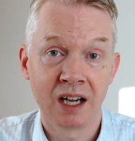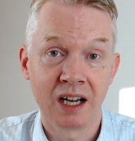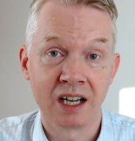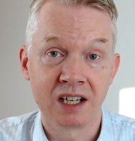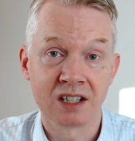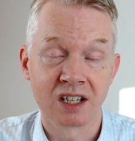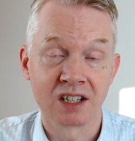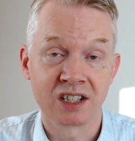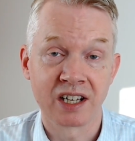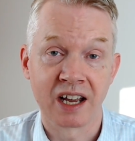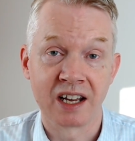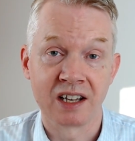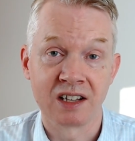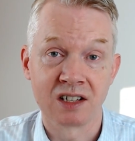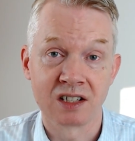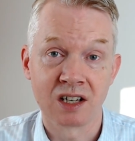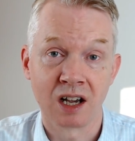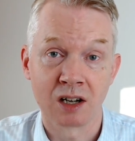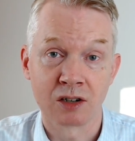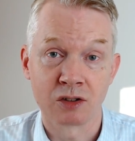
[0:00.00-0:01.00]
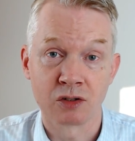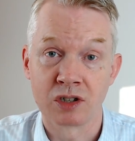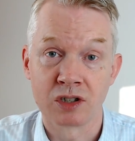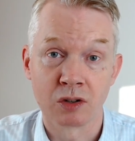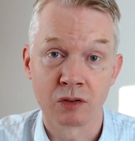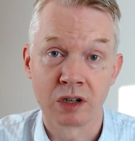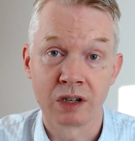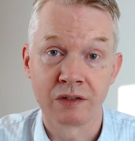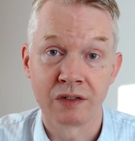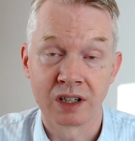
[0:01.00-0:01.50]
into tens, hundreds,
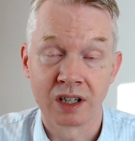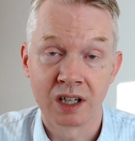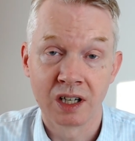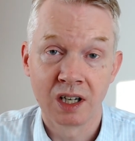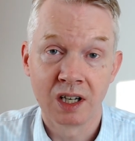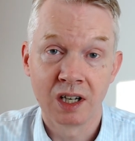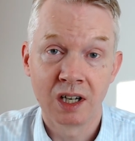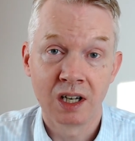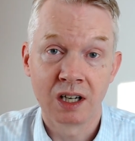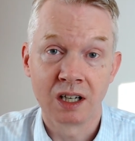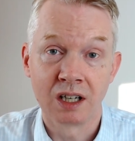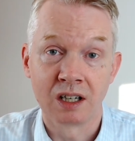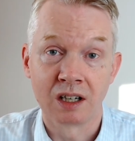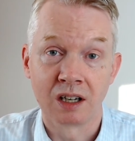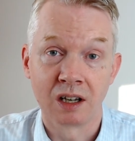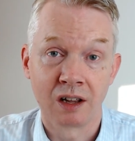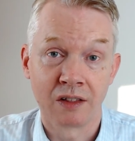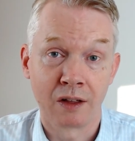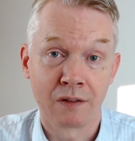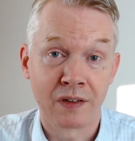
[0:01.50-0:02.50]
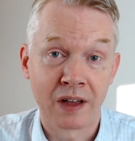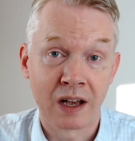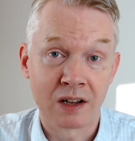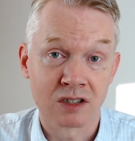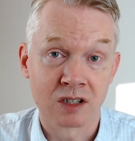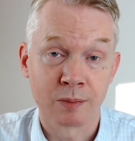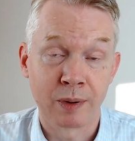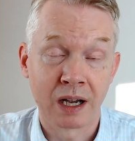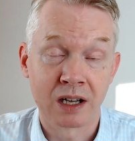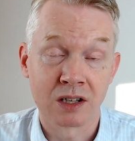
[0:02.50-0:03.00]
or even
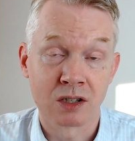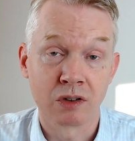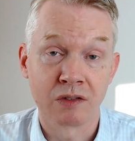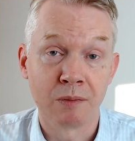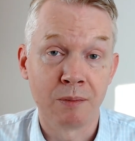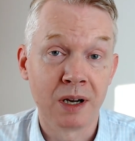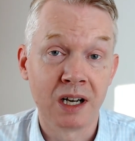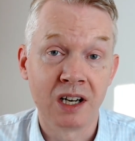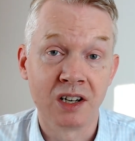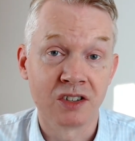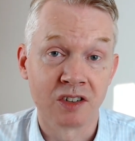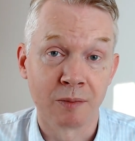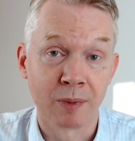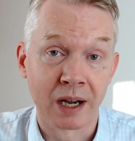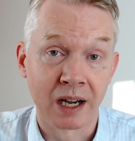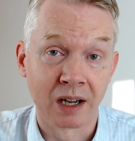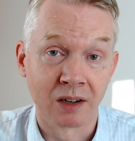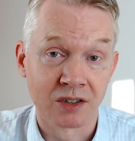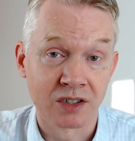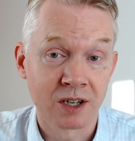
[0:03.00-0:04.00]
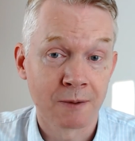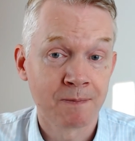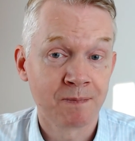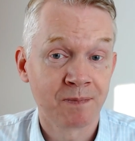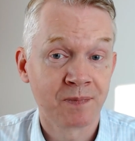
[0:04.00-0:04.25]
thousands of pounds, or even millions of pounds.